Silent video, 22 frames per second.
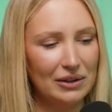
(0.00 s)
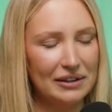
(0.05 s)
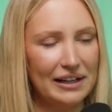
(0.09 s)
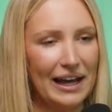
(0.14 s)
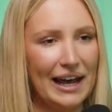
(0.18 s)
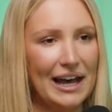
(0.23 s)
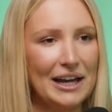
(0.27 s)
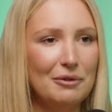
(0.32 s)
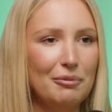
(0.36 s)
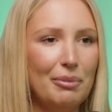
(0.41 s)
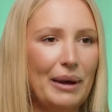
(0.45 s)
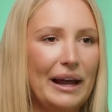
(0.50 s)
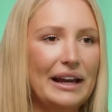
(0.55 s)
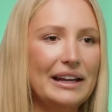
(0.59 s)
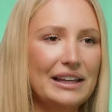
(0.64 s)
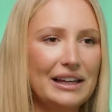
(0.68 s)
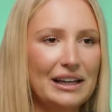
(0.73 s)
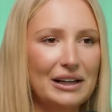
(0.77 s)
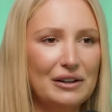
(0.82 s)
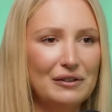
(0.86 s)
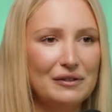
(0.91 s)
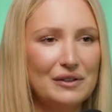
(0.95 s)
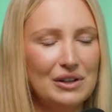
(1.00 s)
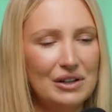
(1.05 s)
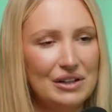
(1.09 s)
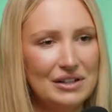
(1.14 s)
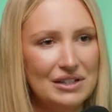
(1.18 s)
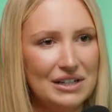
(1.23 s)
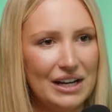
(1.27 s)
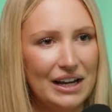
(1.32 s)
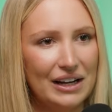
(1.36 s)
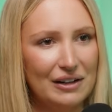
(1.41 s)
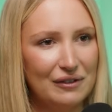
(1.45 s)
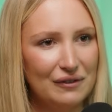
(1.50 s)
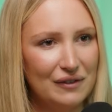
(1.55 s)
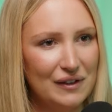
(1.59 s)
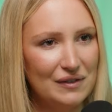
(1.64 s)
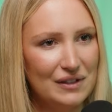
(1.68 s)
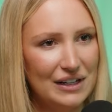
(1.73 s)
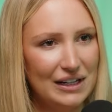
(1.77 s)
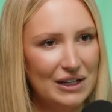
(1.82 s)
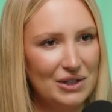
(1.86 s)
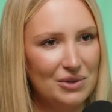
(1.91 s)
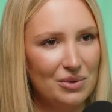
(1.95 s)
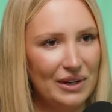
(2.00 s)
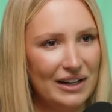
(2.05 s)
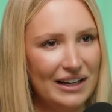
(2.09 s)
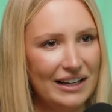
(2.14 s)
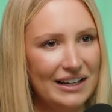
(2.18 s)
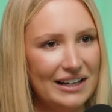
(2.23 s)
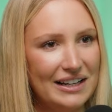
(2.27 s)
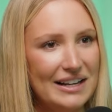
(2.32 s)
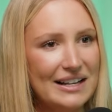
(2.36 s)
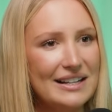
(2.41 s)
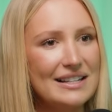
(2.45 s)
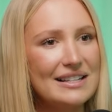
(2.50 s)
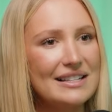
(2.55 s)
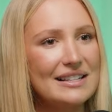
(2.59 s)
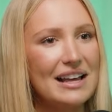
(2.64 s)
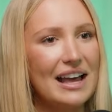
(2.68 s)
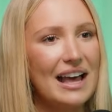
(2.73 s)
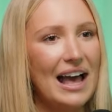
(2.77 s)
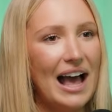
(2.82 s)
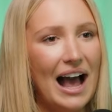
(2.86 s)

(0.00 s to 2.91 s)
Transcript: land banking for 10, 15, 20 years,